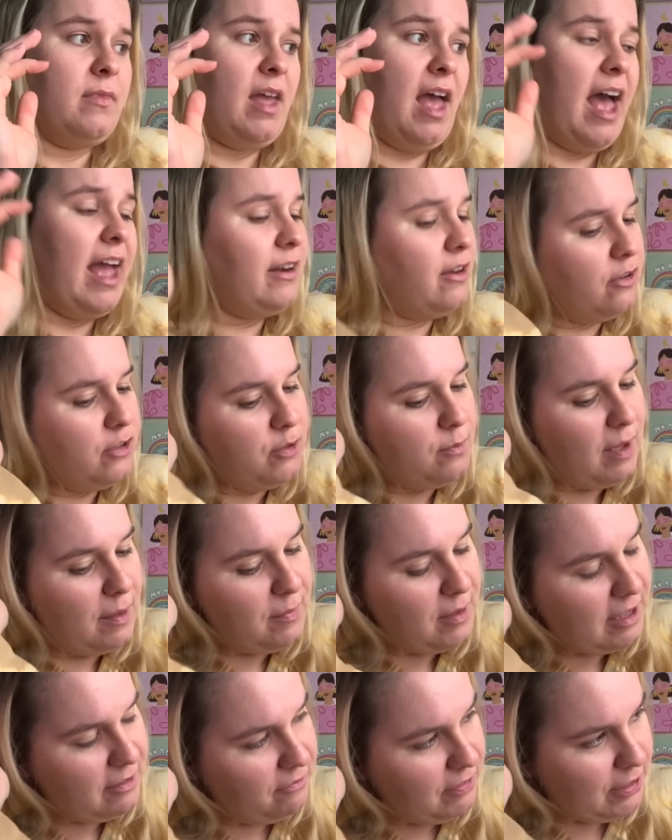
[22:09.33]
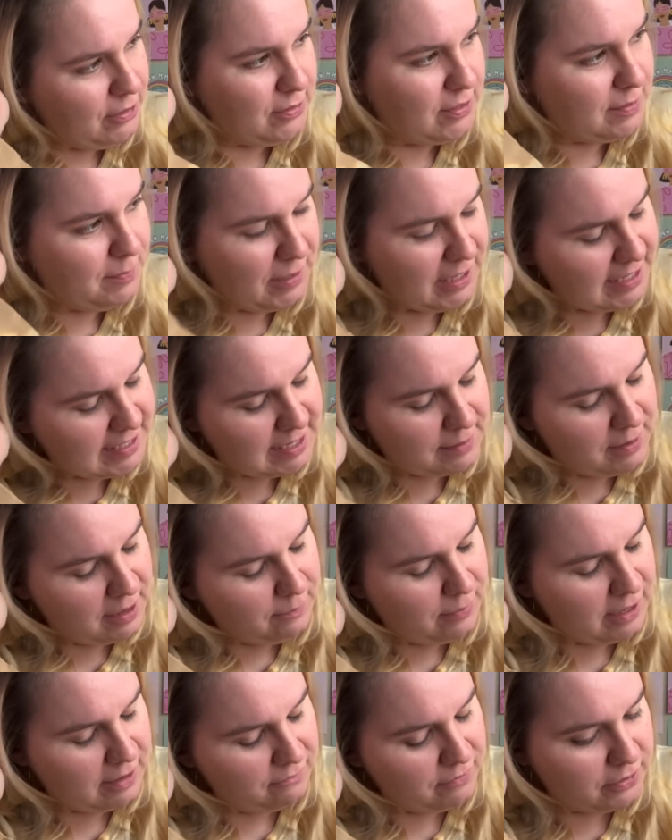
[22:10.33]
I know you might be confused because I might
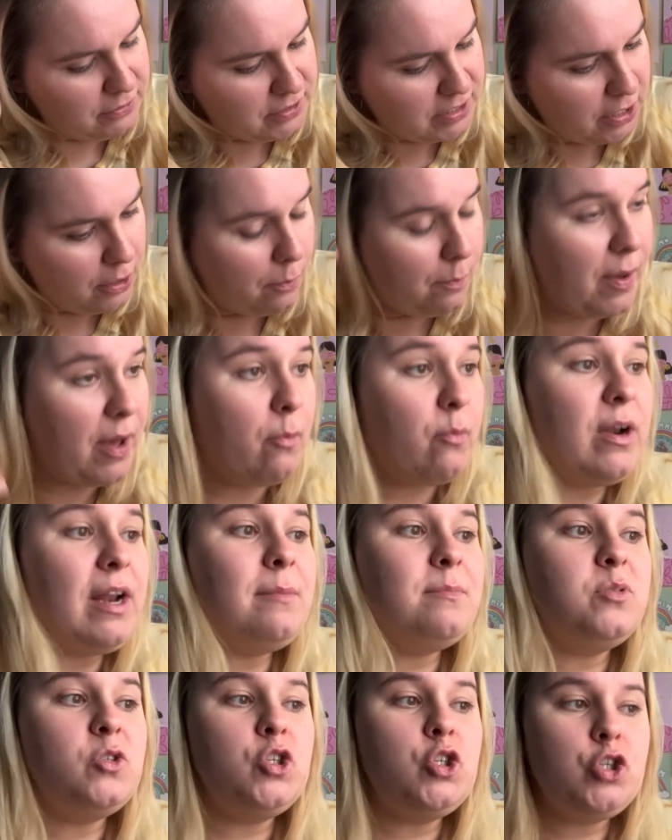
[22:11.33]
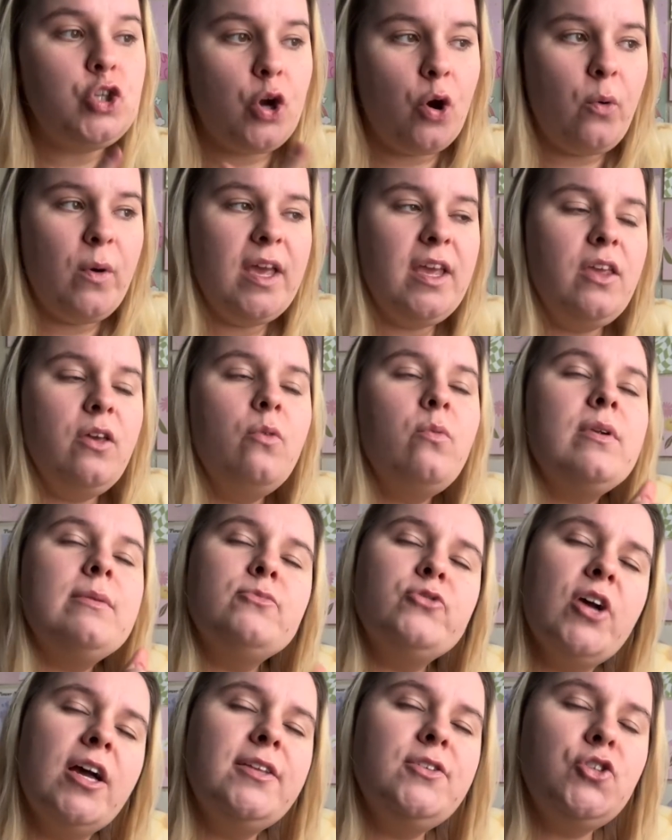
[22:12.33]
be confusing you, but what I'm showing you, what I'm
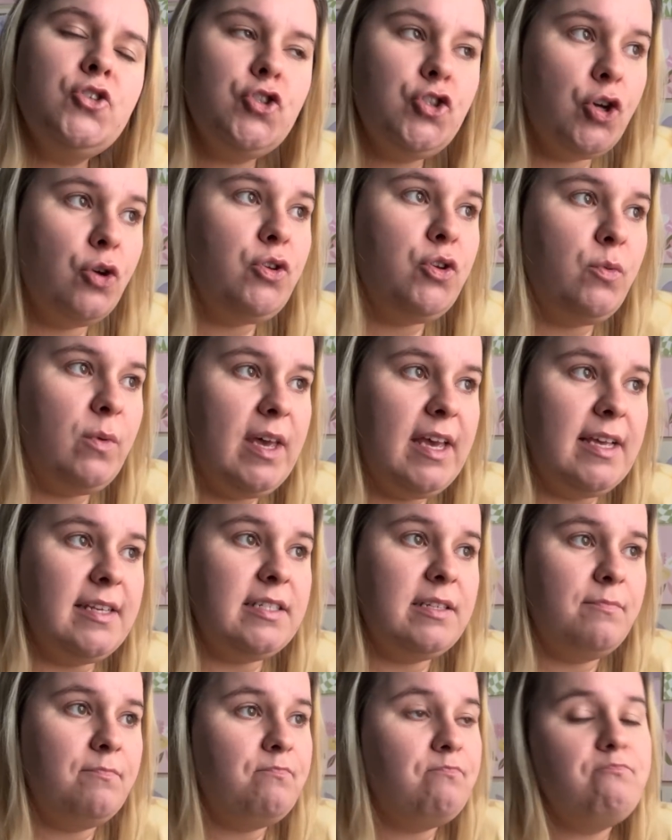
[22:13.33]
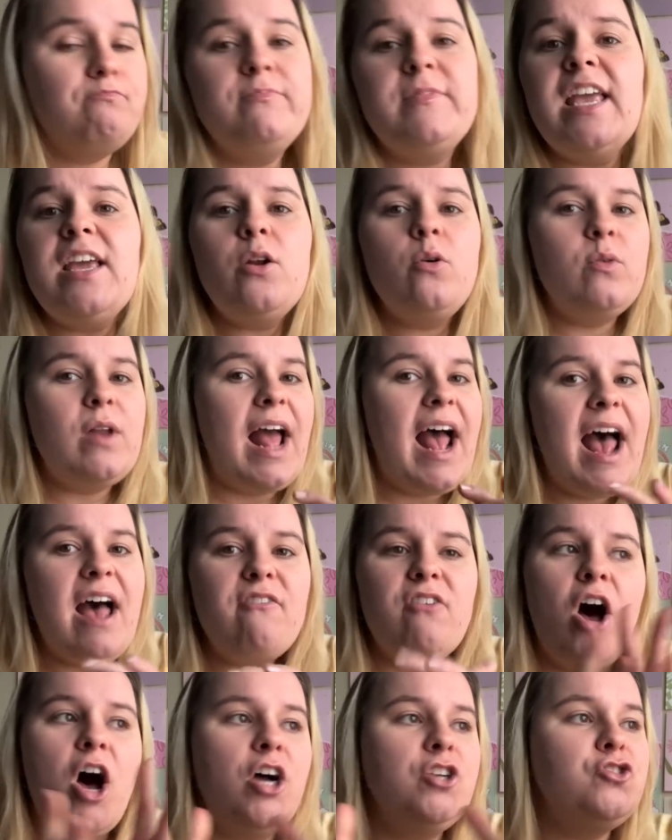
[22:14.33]
trying to show you is they don't have
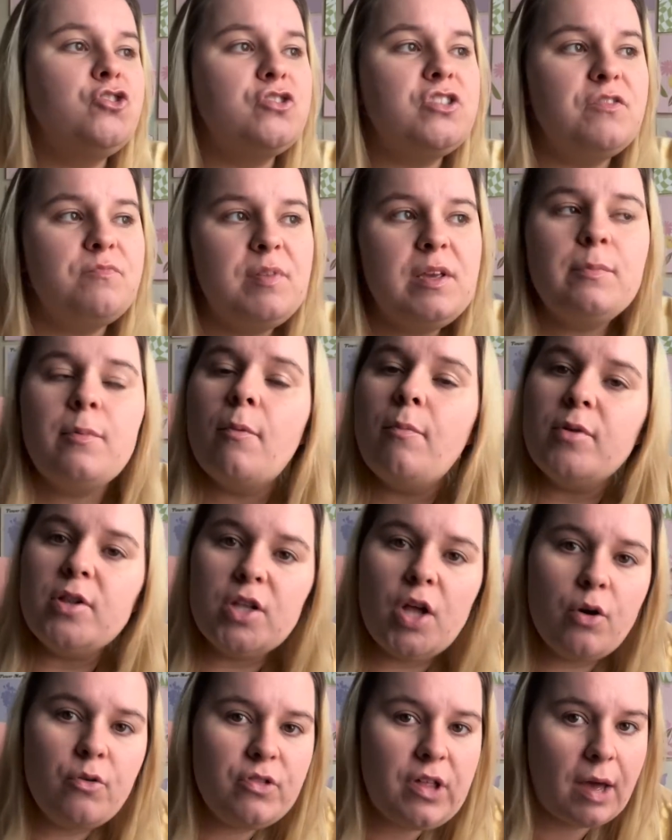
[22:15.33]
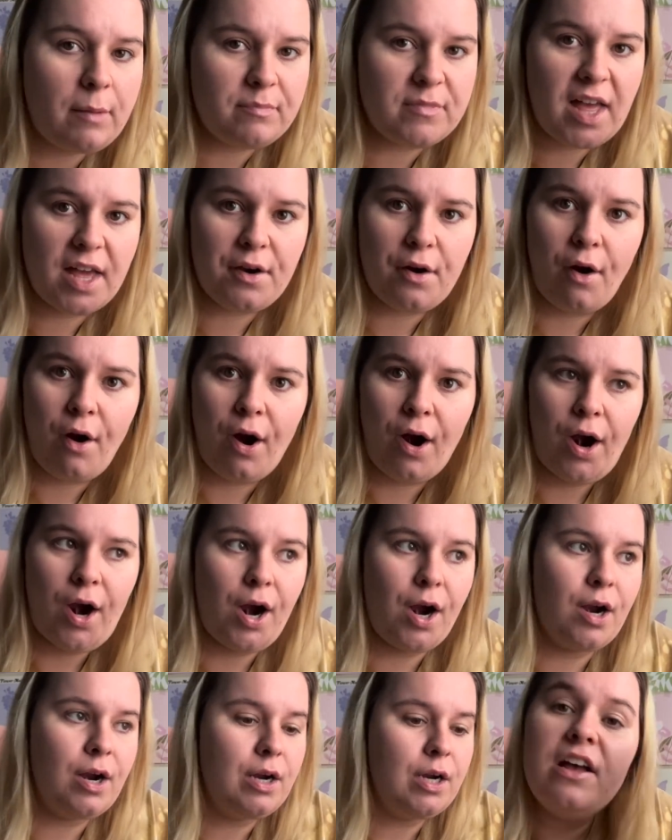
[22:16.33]
hundreds of people below them that
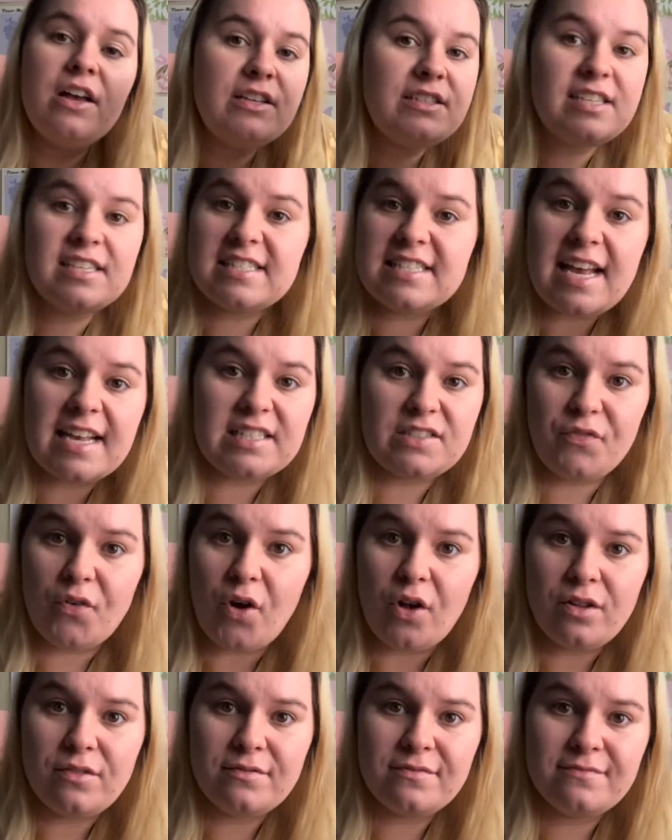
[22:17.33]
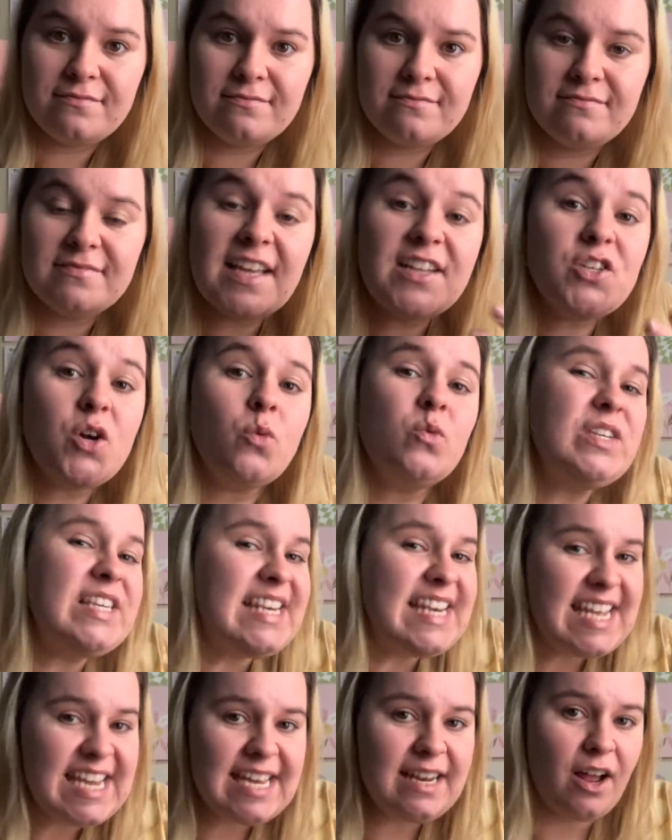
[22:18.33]
are successful. They don't
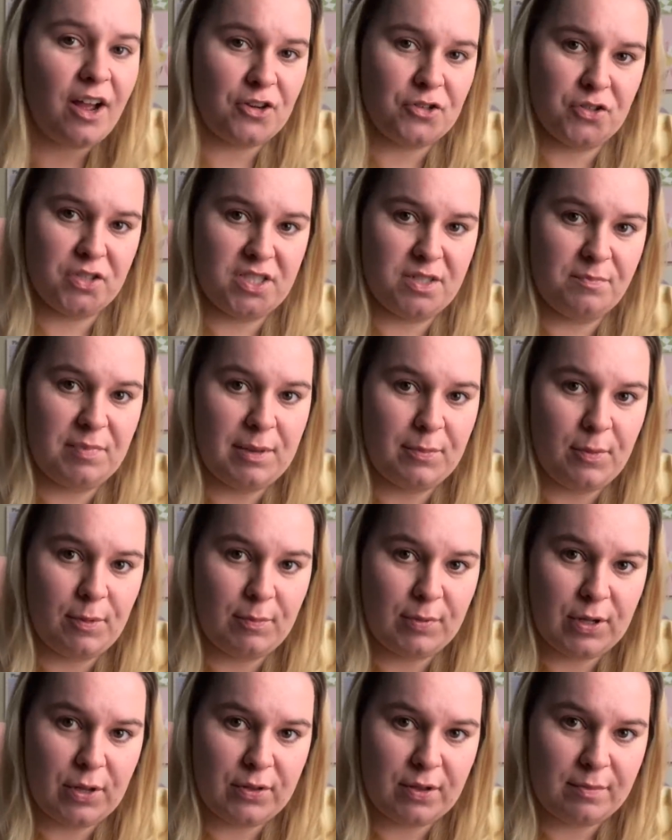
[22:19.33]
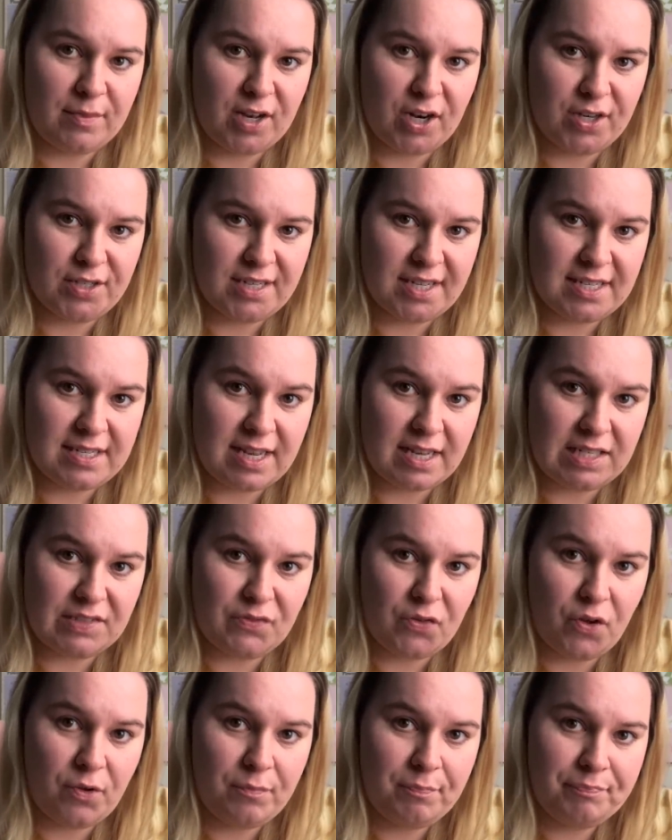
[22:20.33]
need hundreds of people below them that are
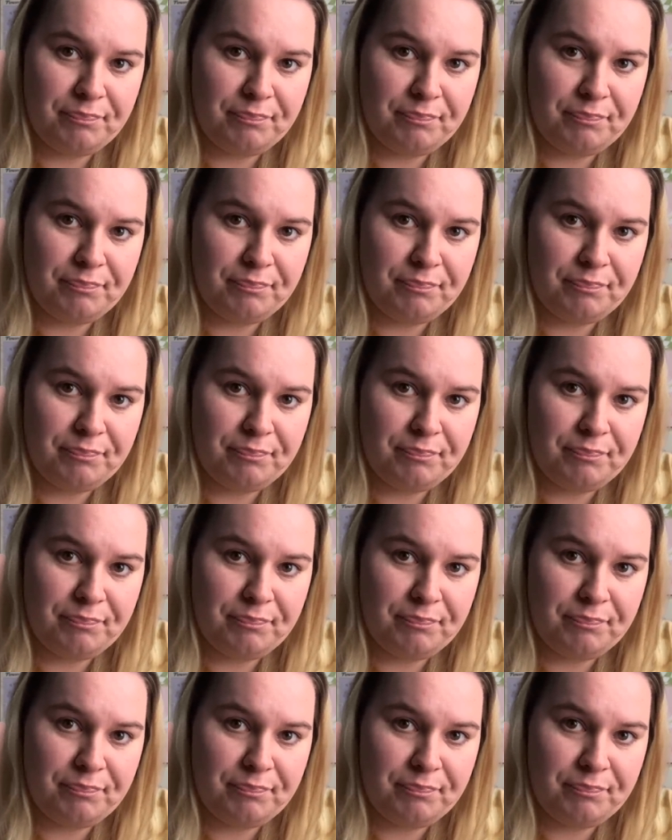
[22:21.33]
successful.